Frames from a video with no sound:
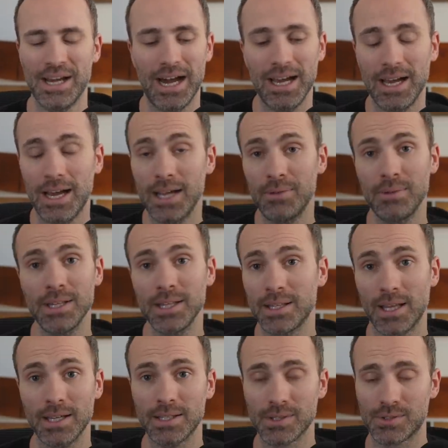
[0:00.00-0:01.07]
I, I
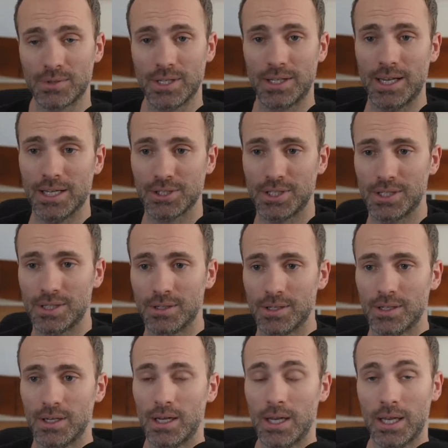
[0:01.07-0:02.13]
really like Australia actually.
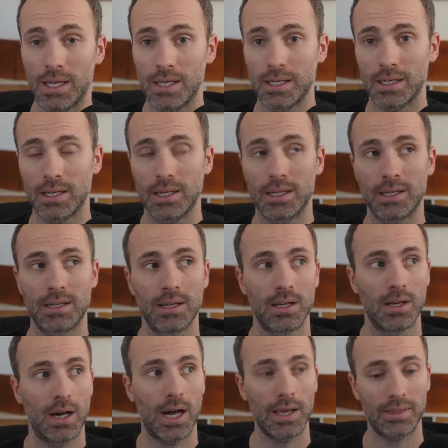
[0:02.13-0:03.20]
The and and
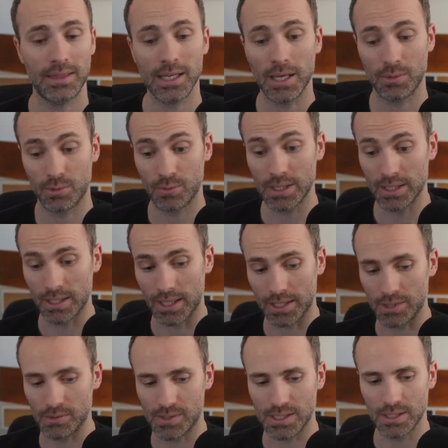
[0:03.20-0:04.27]
I think I would really
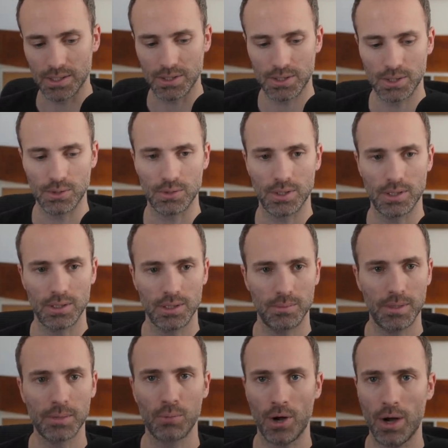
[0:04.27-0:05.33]
like New Zealand too. The
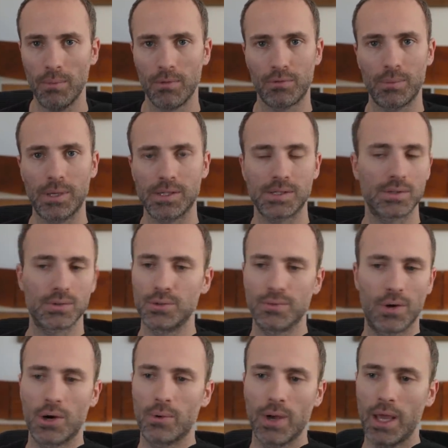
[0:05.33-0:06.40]
the big problem for me is they're too
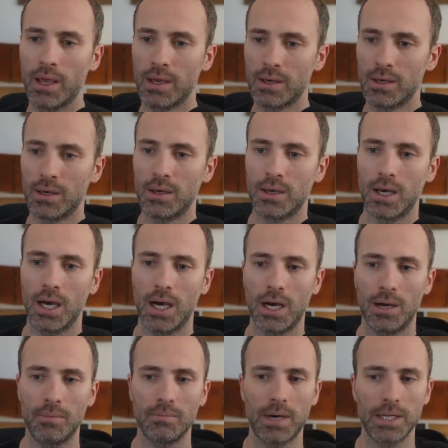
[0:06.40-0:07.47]
far away.
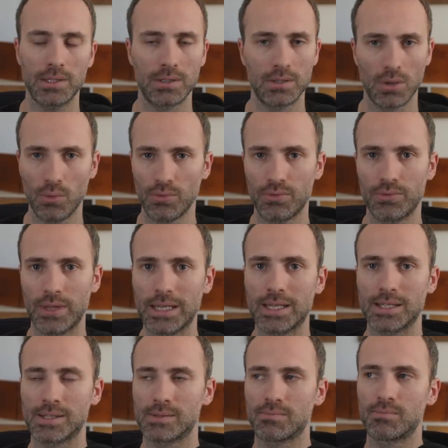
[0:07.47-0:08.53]
Um, I don't
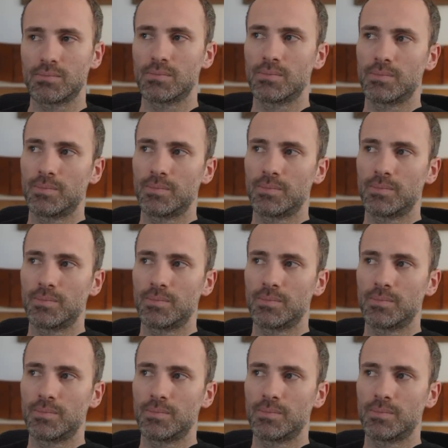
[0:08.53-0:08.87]
think it's.